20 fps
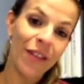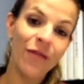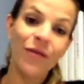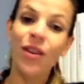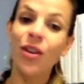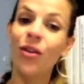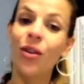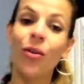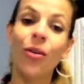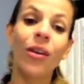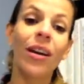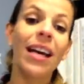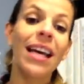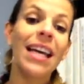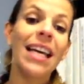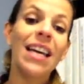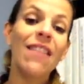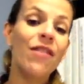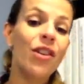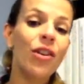If you don't
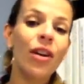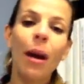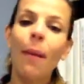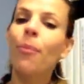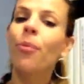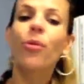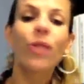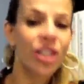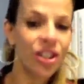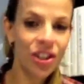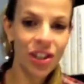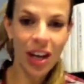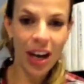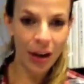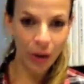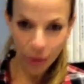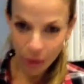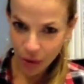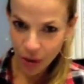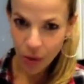
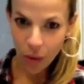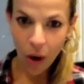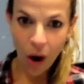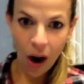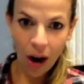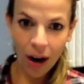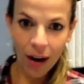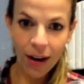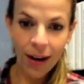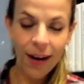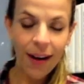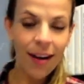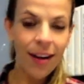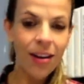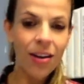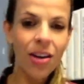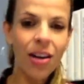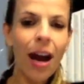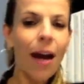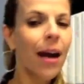appreciate who you are,
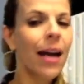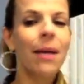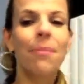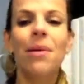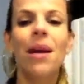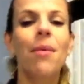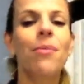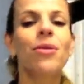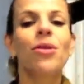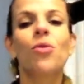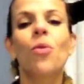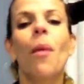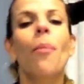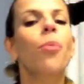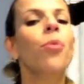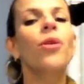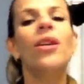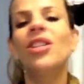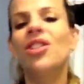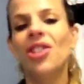you're not gonna be able to
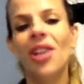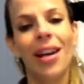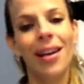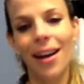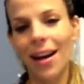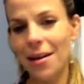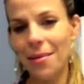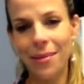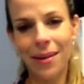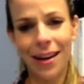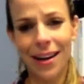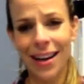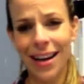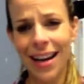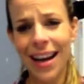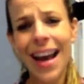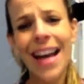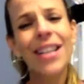appreciate anybody.